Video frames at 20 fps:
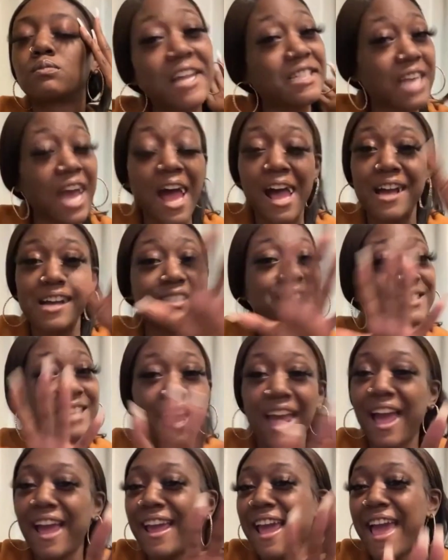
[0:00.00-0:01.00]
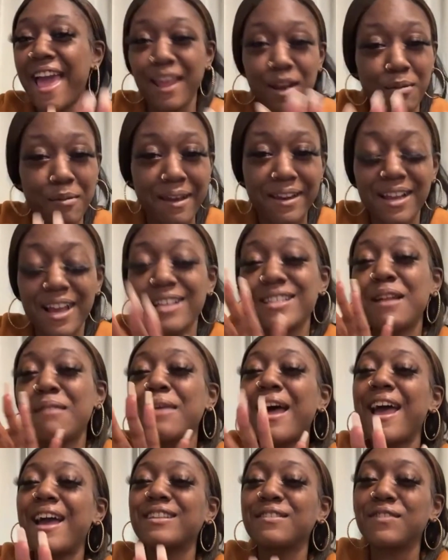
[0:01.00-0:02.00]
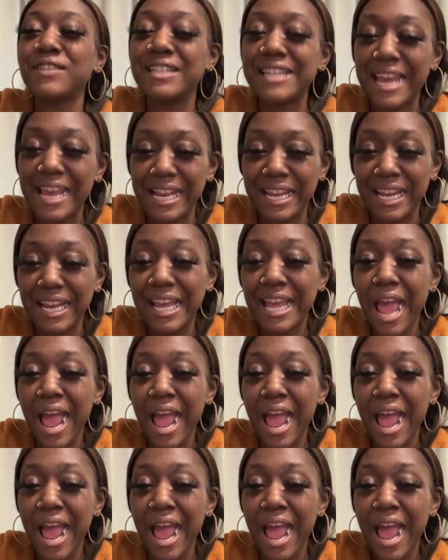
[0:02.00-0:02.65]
Guys, I ain't had nobody. I said I'm not actively dating.